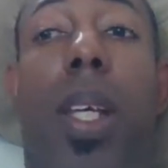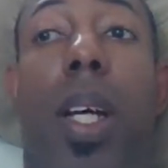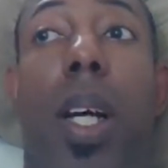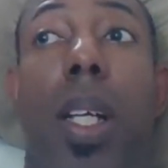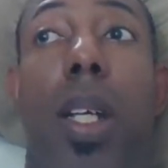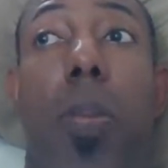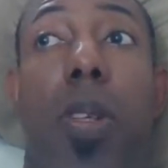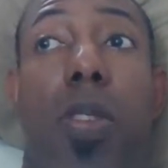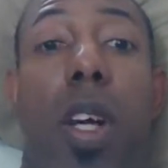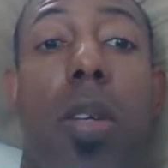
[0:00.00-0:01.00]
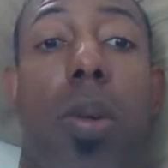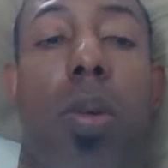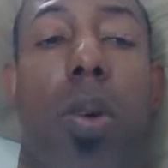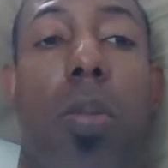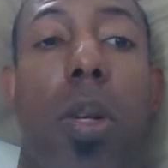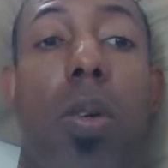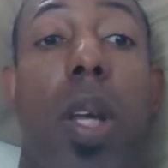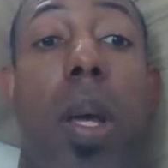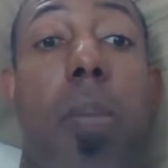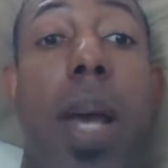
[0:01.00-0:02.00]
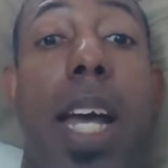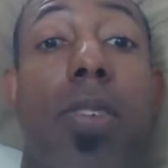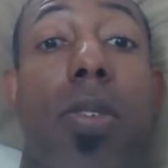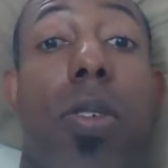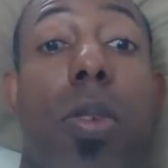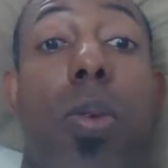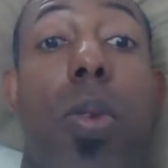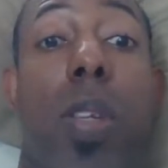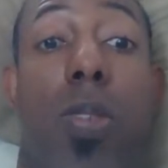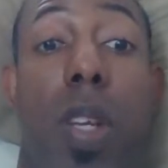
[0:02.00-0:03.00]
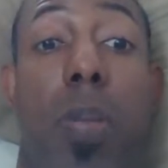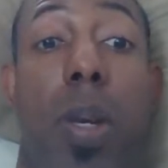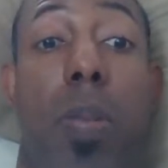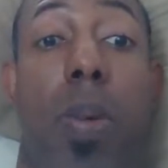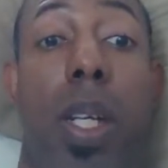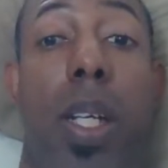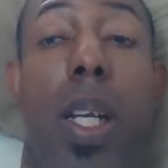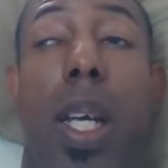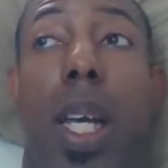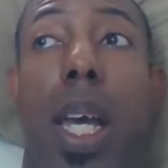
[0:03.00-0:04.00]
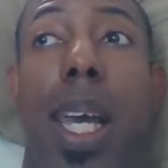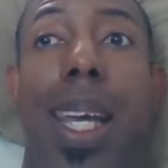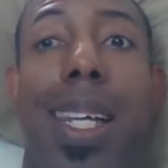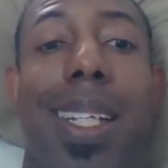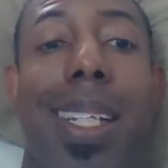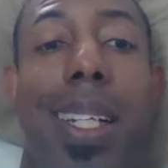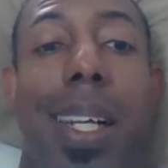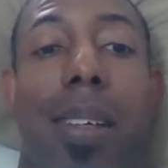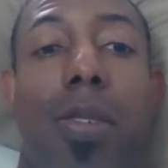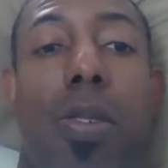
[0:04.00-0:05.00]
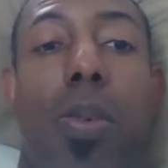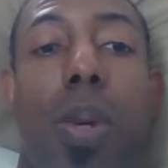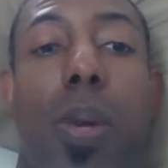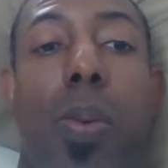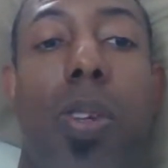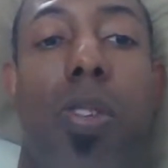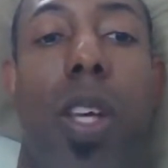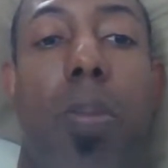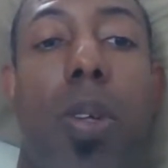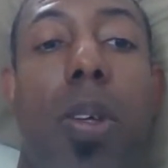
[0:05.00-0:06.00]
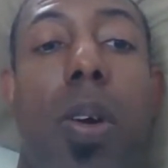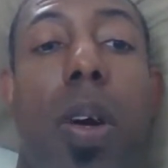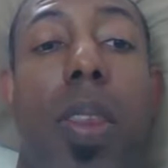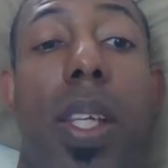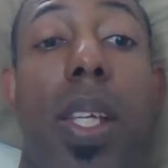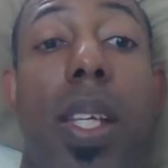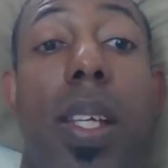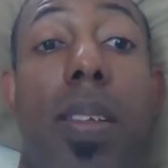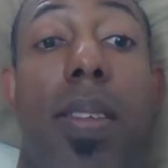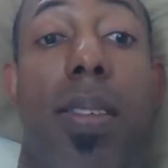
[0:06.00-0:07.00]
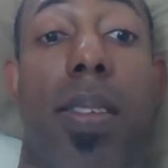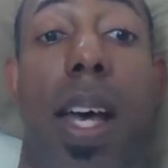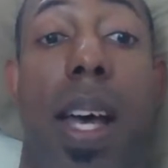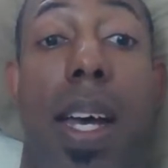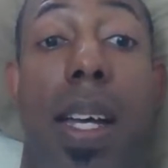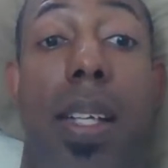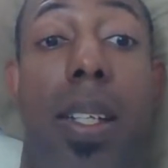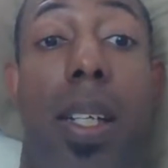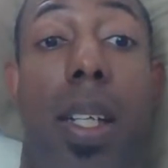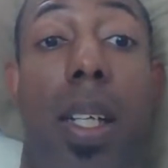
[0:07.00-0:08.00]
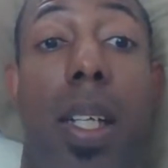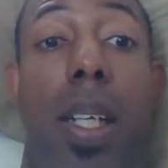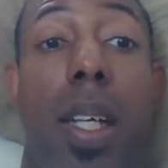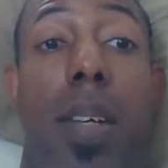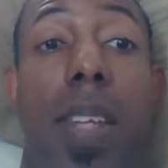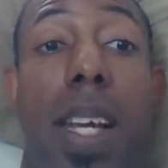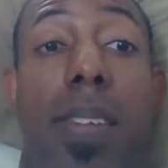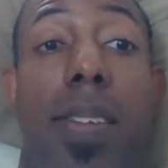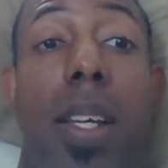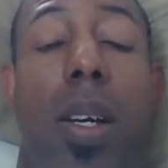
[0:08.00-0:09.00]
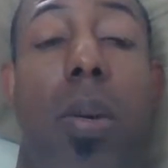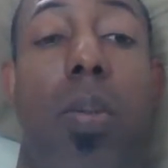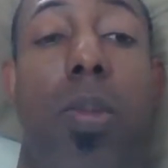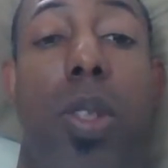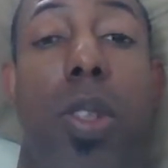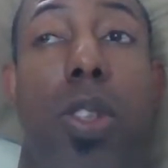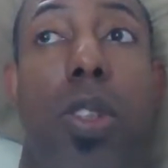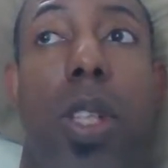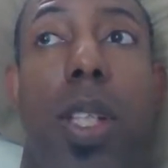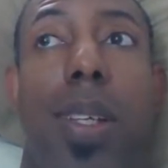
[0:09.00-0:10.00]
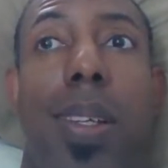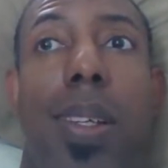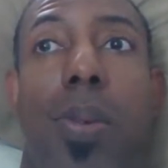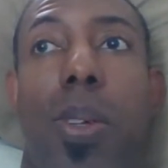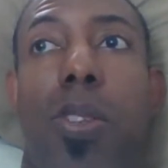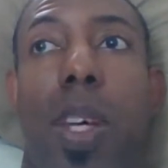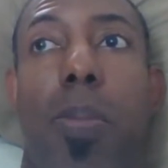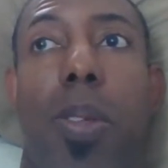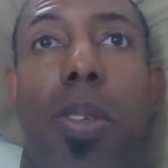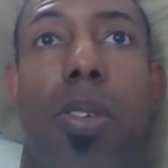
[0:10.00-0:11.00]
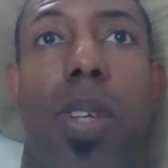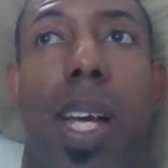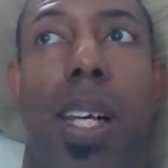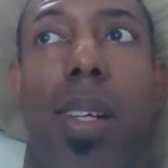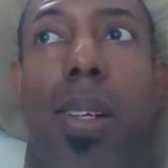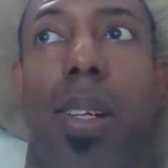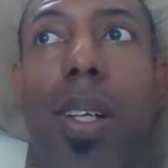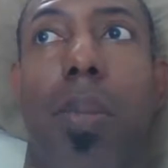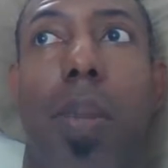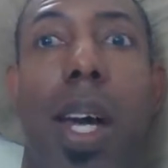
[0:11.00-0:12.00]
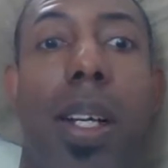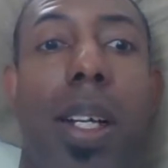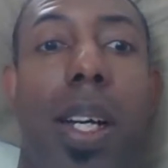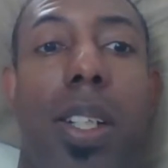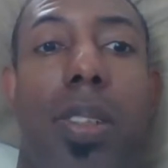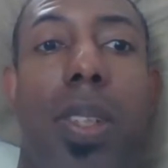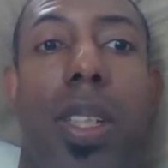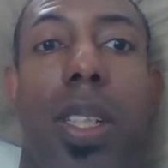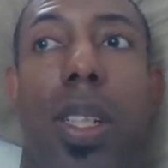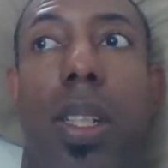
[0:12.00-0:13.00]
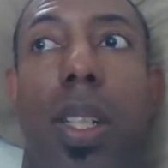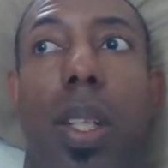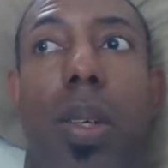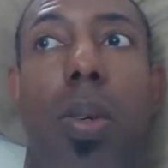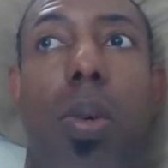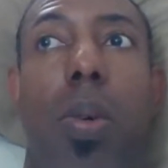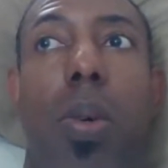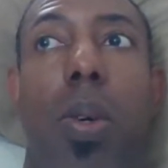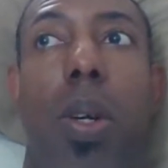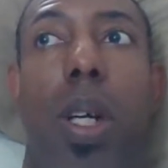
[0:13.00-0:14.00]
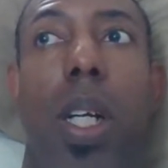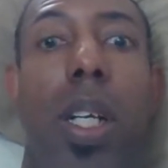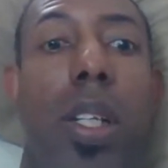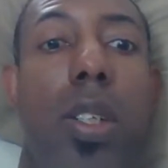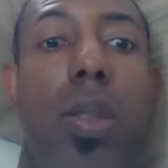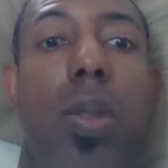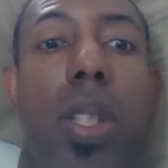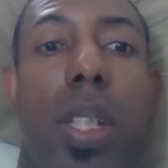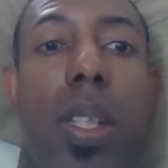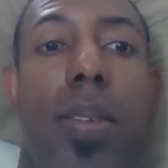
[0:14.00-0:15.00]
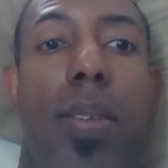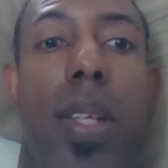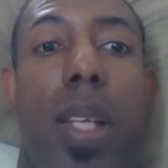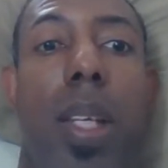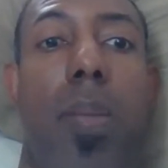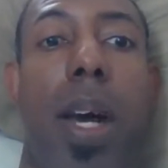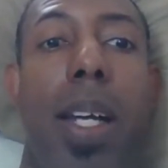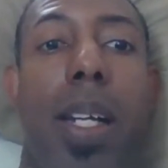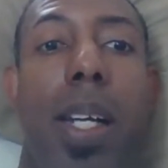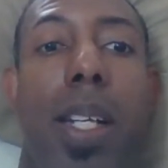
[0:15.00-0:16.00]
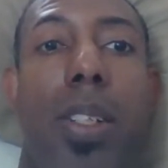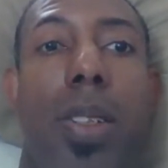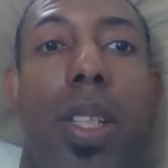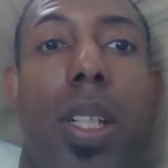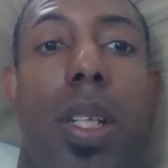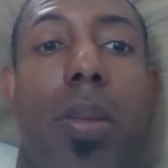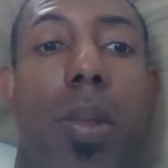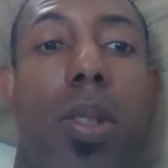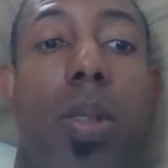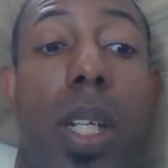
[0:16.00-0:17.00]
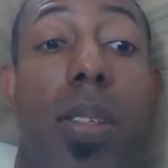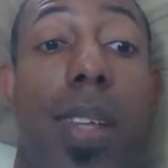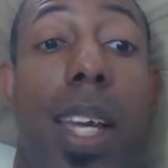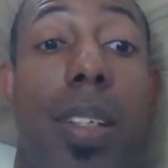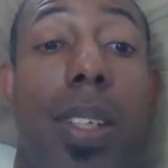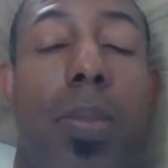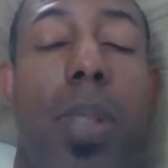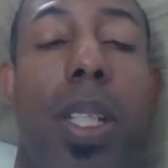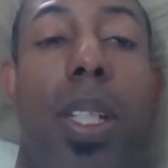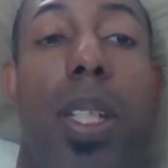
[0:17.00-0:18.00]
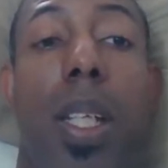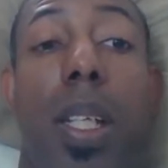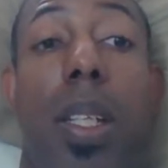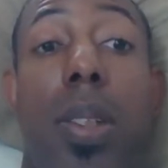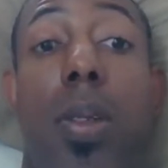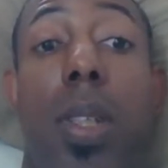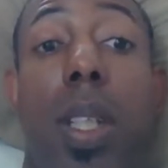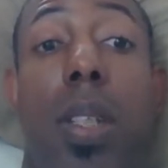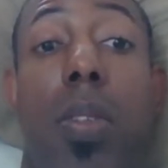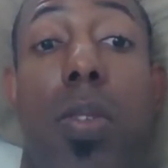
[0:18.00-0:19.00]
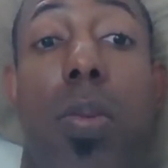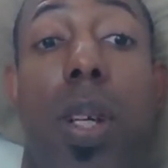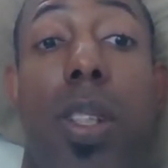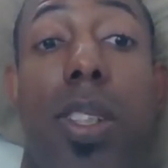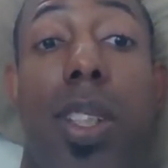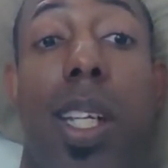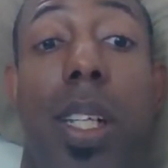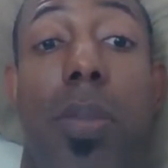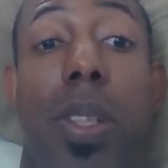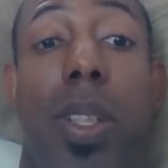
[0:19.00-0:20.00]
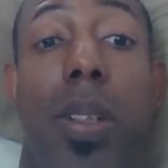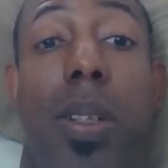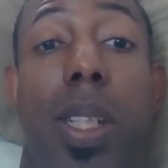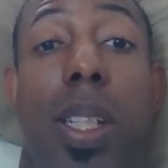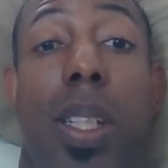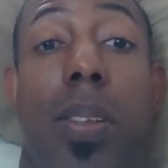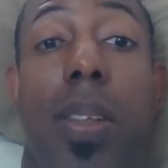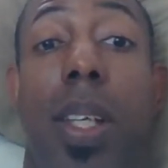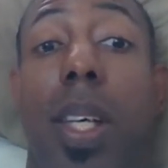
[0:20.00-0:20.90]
A lipid soluble hormone passes through the cell membrane and it connects to a receptor on the inside of that cell. Usually the receptors like on a mitochondrion or in the nucleus. Mitochondria creates ATP. The nucleus is where the genetic material is.